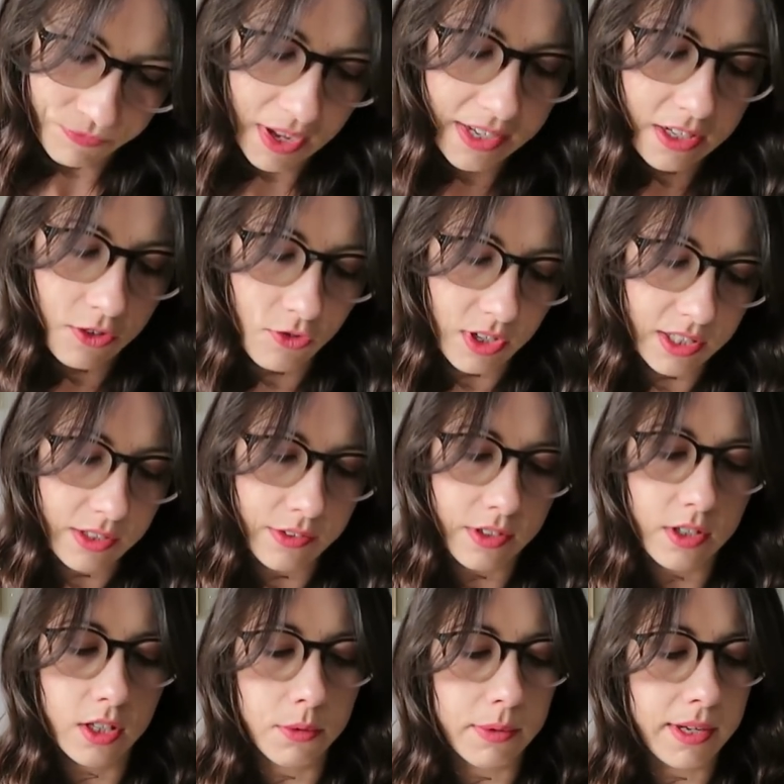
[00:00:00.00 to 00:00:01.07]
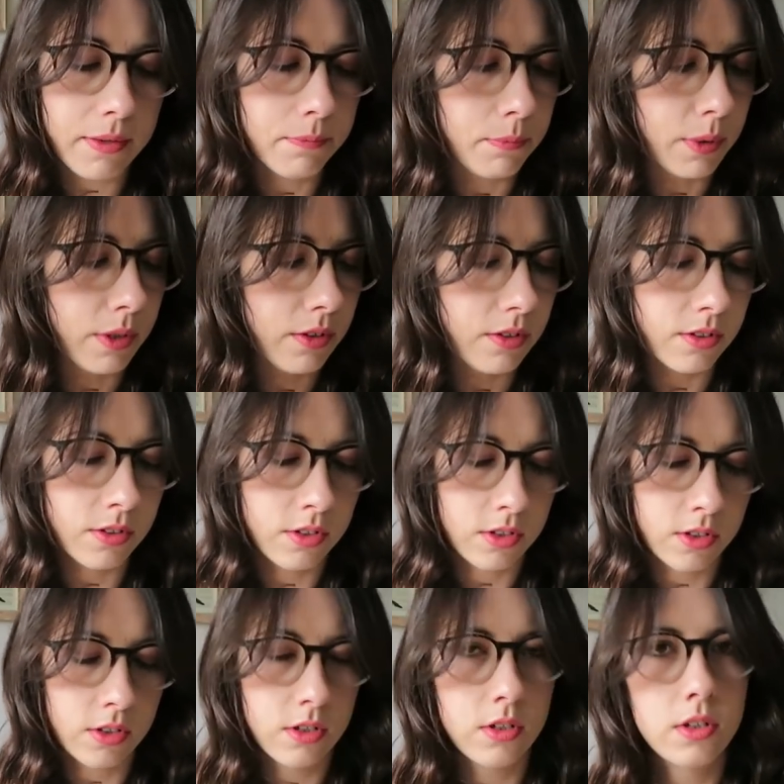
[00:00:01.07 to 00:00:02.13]
I didn't write down the colourway, but
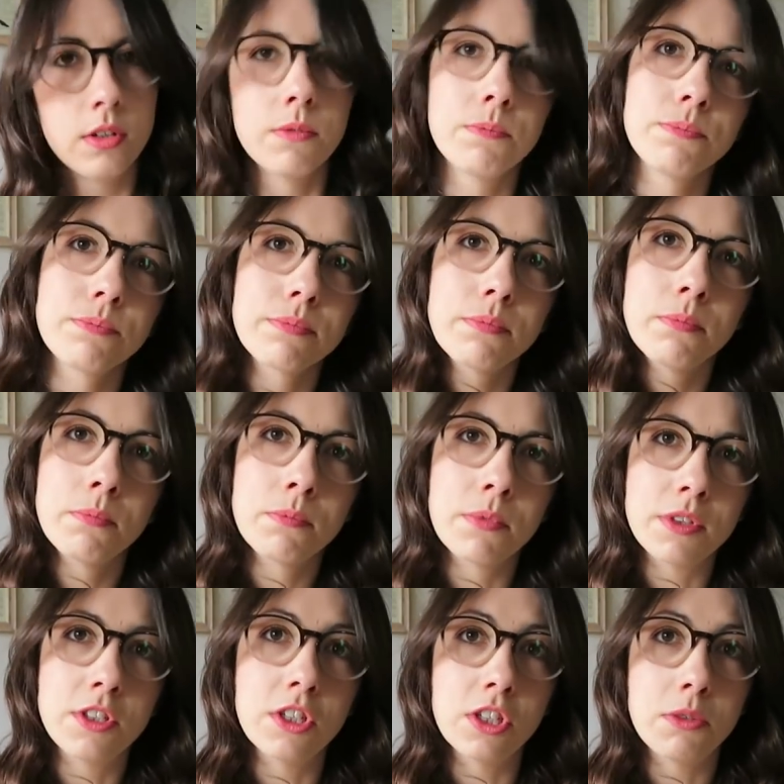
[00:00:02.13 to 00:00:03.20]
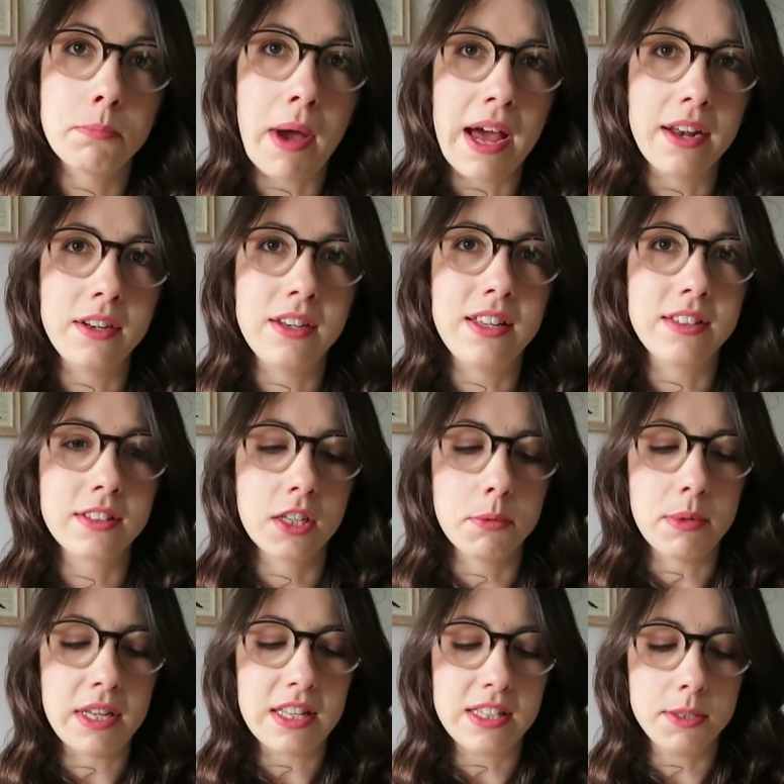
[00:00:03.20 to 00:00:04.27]
third pattern is going to
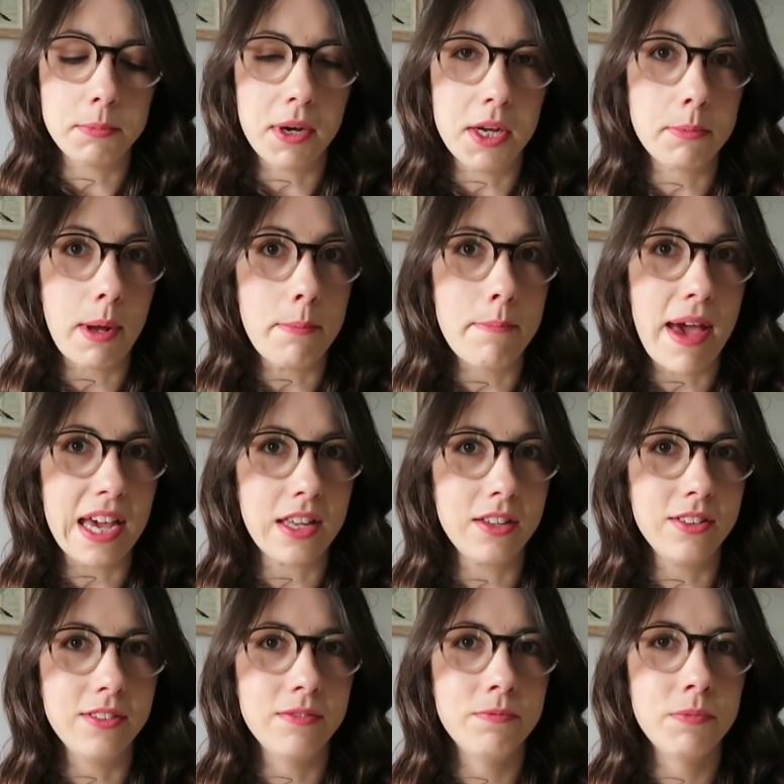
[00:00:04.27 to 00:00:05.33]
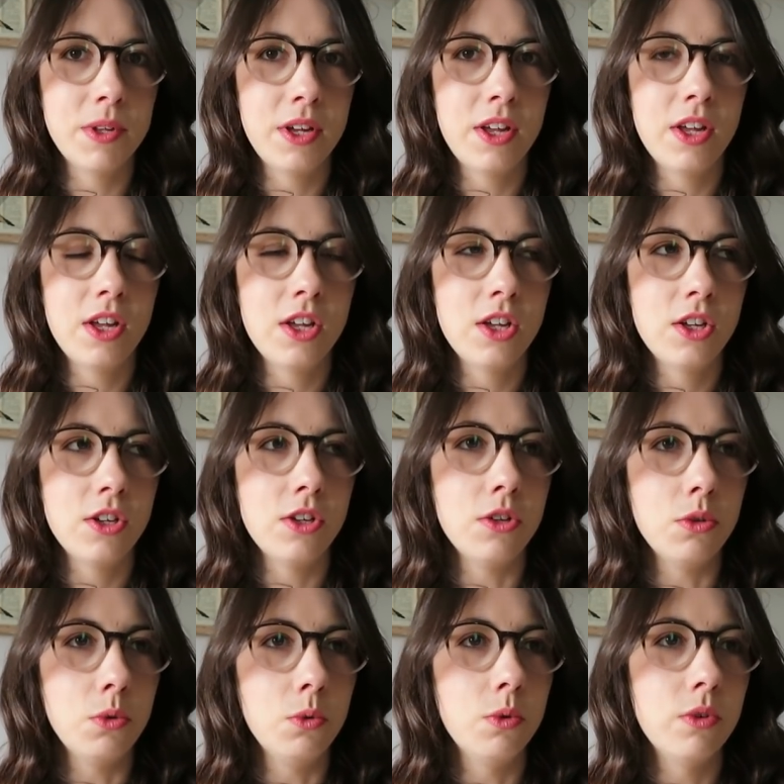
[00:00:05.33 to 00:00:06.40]
be inspired by Megan,
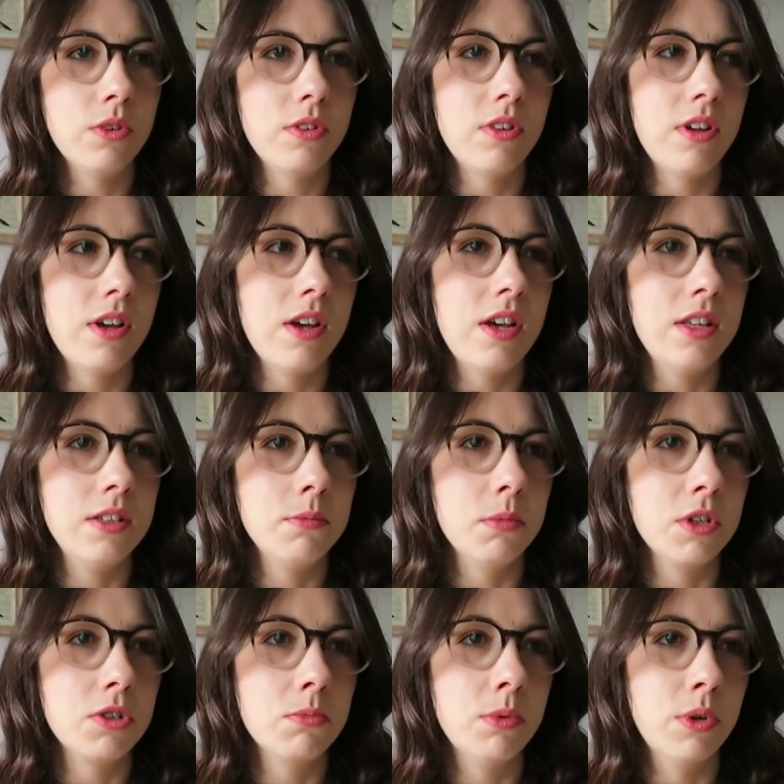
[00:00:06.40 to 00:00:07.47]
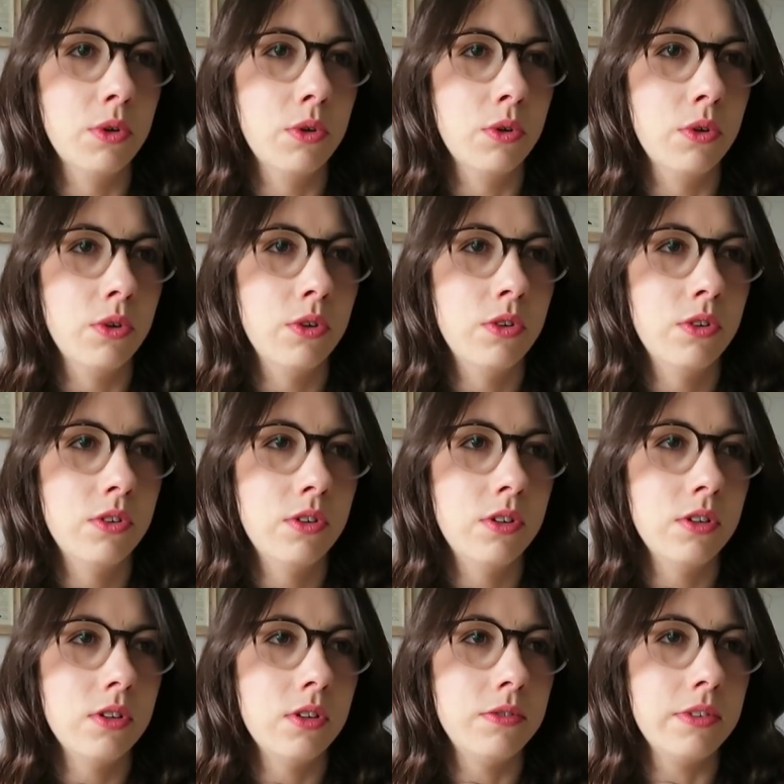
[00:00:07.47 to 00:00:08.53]
who is much more
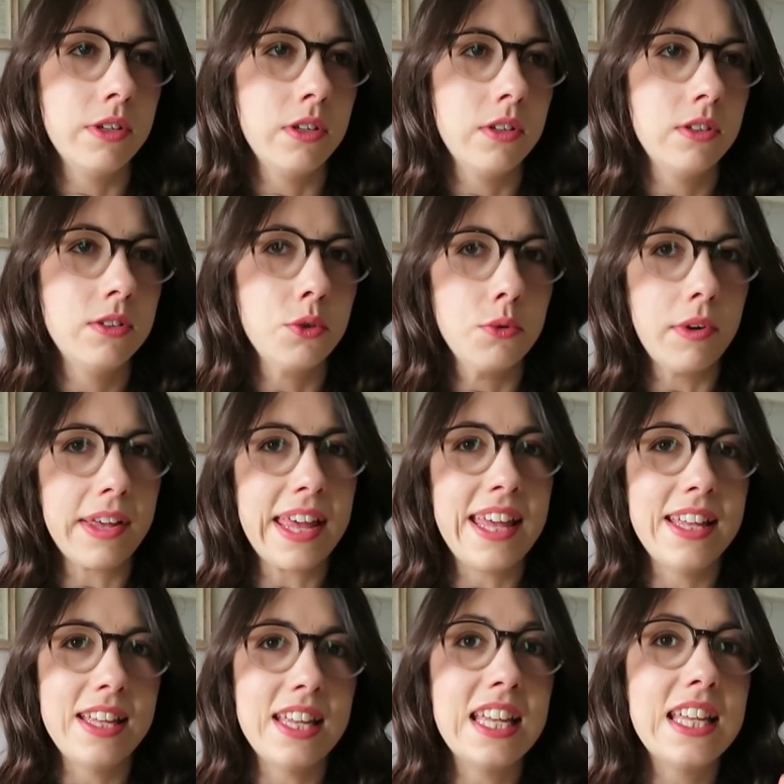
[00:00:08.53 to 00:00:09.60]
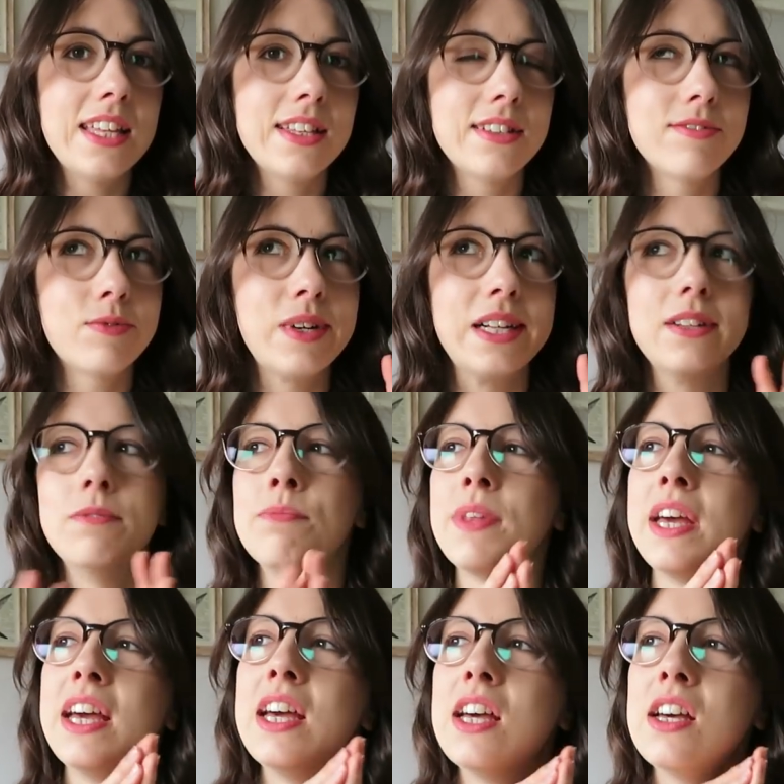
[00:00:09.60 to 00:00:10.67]
of a sort of like, well,
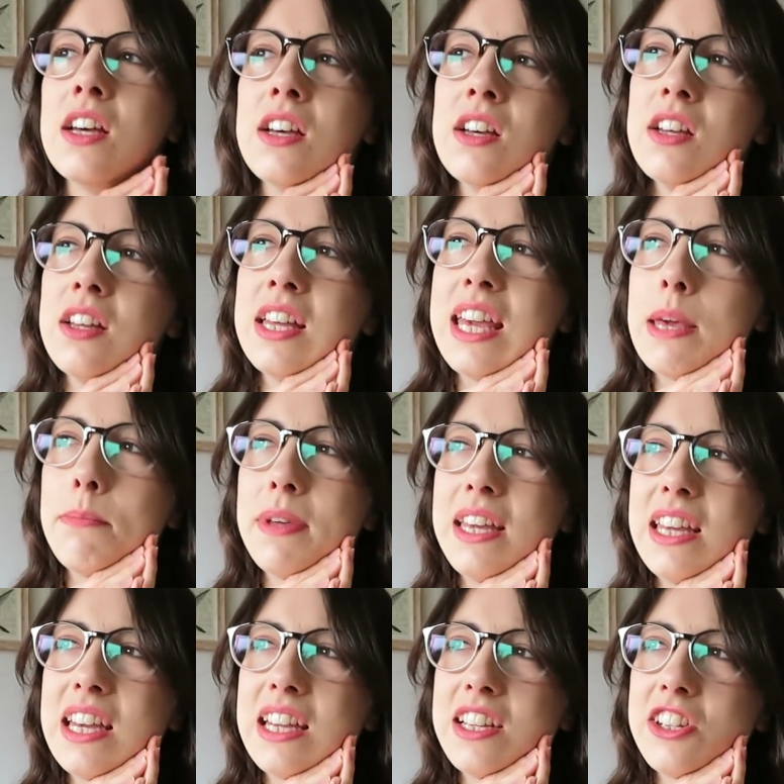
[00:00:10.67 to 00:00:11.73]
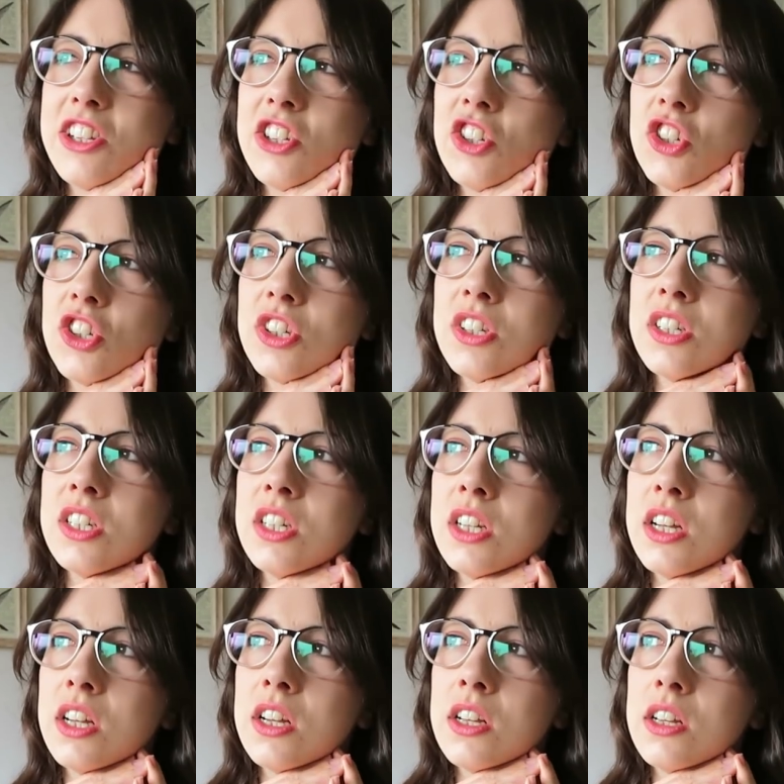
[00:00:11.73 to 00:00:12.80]
hippie-ish,
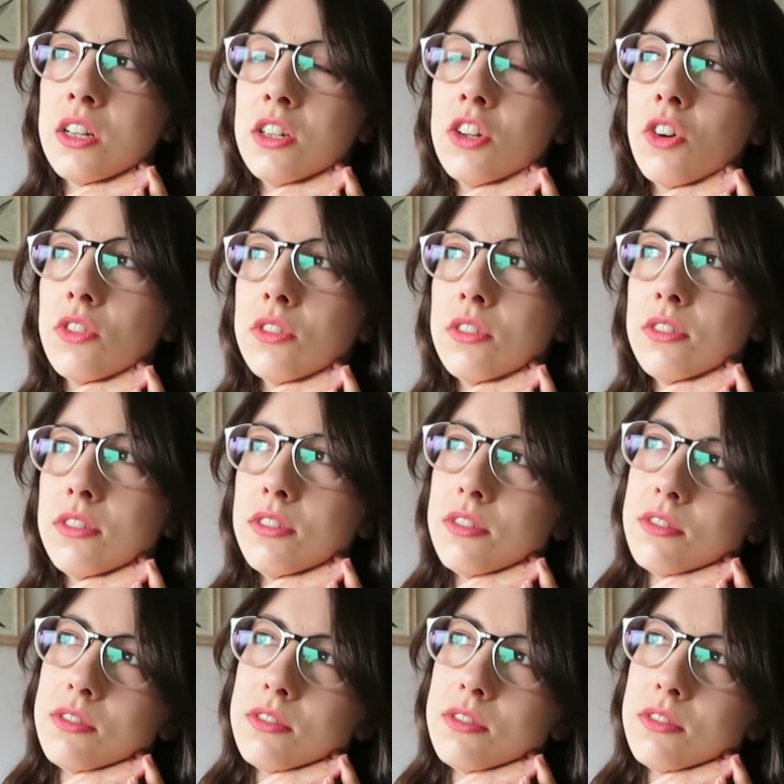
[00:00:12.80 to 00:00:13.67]
not